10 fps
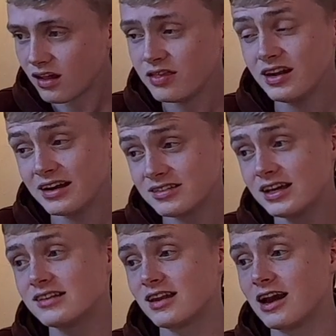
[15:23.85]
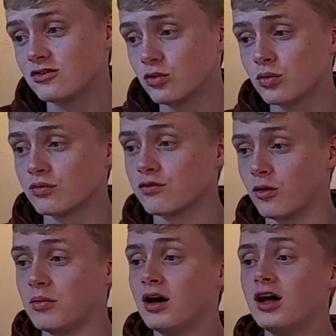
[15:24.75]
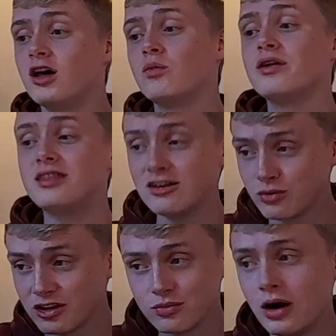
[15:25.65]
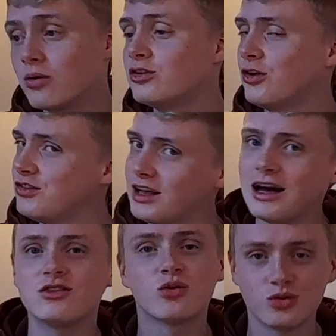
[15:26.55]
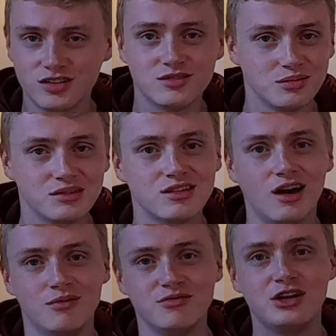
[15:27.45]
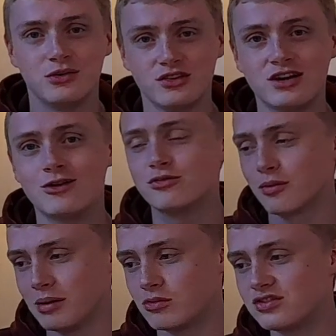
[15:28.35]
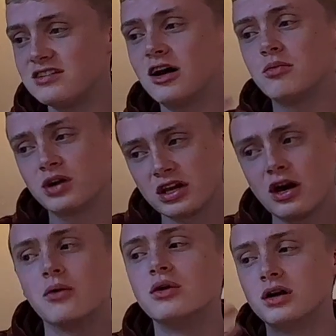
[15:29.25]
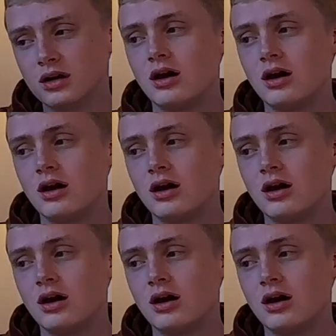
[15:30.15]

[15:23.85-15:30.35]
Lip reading: The next thing is electoral reform. With this one as well, go to the electoral systems video on the channel for a bit more detail, but we're going to go